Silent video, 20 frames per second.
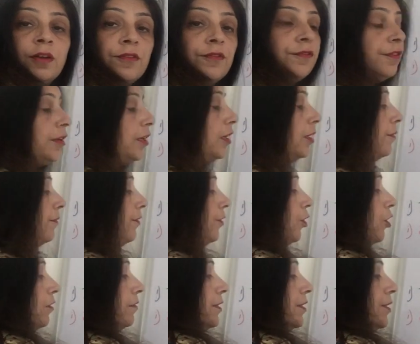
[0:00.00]
verb, we
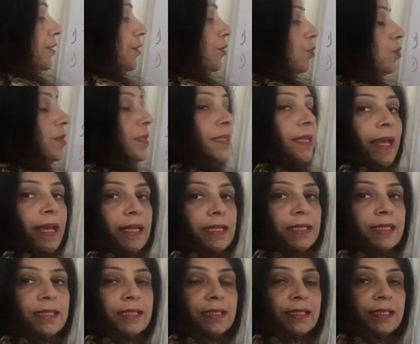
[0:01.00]
always use
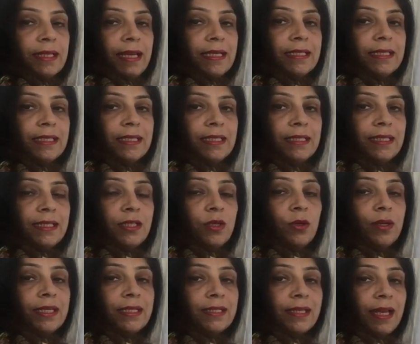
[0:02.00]
sed
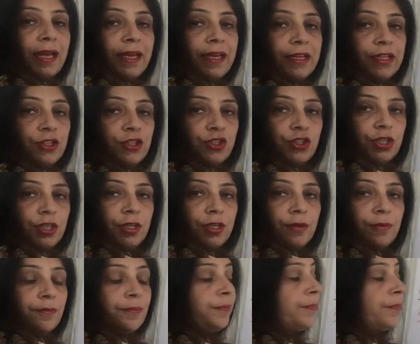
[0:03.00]
or sing.